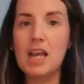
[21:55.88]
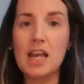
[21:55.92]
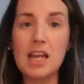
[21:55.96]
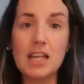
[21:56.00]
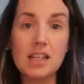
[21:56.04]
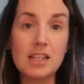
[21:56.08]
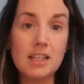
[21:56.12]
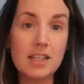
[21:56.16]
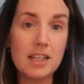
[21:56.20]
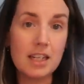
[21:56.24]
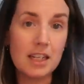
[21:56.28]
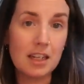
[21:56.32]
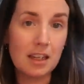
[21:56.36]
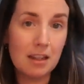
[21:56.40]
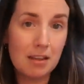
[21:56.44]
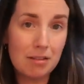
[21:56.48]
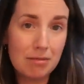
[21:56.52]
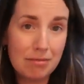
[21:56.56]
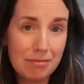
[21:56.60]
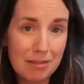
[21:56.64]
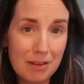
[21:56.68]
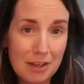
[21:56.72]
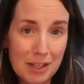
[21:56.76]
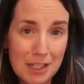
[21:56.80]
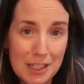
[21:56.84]
ending,
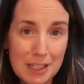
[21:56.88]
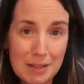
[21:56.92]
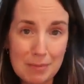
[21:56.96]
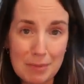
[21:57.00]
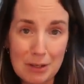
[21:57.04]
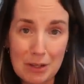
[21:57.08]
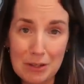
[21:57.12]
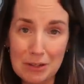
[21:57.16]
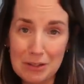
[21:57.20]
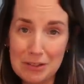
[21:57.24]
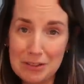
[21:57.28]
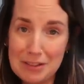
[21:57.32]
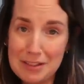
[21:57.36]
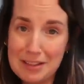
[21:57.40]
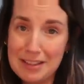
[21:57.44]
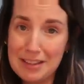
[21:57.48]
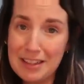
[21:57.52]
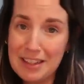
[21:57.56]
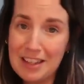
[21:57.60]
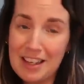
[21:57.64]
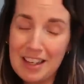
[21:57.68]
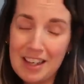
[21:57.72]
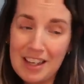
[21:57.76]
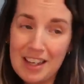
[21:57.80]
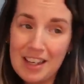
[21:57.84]
I suppose,
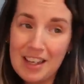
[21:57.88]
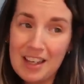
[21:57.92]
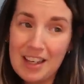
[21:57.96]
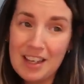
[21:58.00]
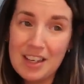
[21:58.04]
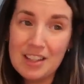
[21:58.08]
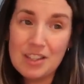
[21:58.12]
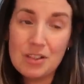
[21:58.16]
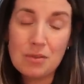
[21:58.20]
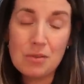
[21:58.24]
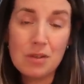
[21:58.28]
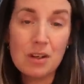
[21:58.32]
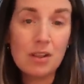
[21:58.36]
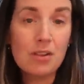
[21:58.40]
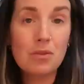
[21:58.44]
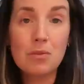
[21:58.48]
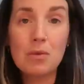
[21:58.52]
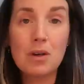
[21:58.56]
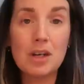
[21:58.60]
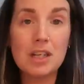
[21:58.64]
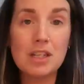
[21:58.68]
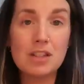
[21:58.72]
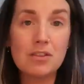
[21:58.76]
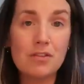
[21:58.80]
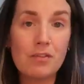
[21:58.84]
to an
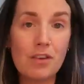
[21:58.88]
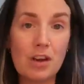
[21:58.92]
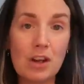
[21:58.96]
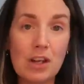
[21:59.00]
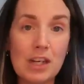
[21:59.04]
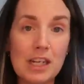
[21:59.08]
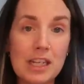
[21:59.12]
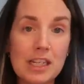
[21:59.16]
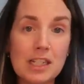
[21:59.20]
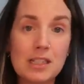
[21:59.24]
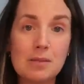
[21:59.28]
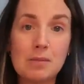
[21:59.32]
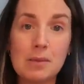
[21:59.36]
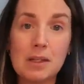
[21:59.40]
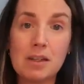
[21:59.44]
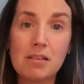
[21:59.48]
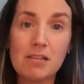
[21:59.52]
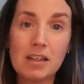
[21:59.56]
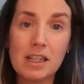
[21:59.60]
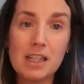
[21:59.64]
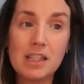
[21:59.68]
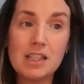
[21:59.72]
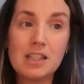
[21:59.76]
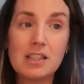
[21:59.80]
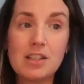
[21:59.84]
otherwise fine
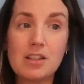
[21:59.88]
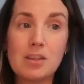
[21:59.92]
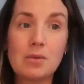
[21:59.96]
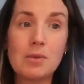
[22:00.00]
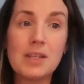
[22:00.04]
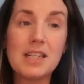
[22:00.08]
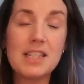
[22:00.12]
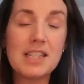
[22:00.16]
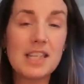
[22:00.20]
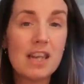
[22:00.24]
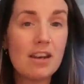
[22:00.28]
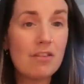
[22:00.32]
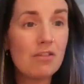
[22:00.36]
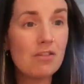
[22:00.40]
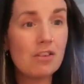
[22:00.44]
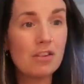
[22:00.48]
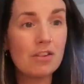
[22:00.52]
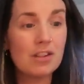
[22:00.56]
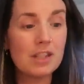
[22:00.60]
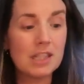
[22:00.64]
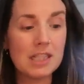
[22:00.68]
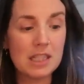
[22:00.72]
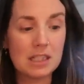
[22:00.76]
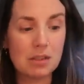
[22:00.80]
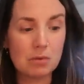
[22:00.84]
experience. So he's there for
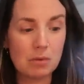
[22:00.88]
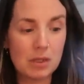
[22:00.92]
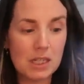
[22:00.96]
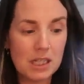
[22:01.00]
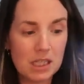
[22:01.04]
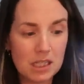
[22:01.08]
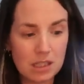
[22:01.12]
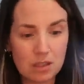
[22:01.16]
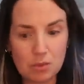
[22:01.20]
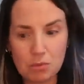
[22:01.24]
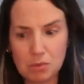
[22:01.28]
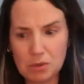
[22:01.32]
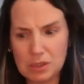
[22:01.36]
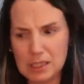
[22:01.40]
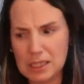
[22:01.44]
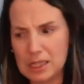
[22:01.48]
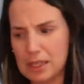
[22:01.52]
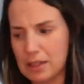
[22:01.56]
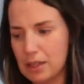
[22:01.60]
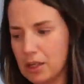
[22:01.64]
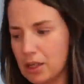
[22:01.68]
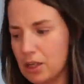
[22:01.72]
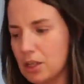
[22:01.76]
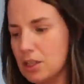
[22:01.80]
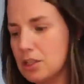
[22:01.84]
another 6 weeks, so we'll see
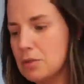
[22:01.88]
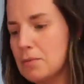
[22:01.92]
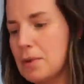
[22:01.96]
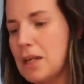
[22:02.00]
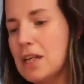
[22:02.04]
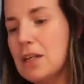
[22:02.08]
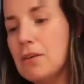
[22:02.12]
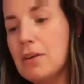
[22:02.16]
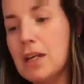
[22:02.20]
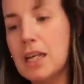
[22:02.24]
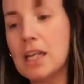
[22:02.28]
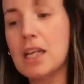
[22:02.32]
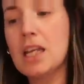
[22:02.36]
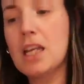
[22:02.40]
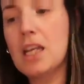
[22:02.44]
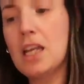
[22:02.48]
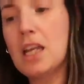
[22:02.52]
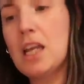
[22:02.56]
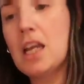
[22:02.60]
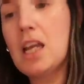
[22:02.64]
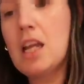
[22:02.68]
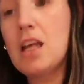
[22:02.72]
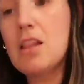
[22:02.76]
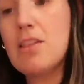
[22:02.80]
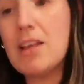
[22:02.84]
how that goes. But anyway,
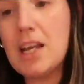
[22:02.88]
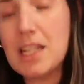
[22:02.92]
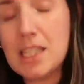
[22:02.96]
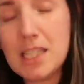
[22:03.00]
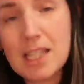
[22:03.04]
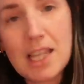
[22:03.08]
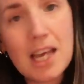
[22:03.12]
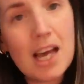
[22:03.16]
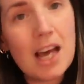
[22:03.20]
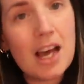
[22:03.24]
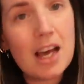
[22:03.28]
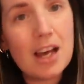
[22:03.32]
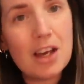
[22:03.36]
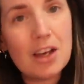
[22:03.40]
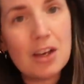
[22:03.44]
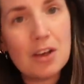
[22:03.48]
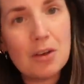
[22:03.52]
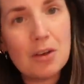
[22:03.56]
that's that.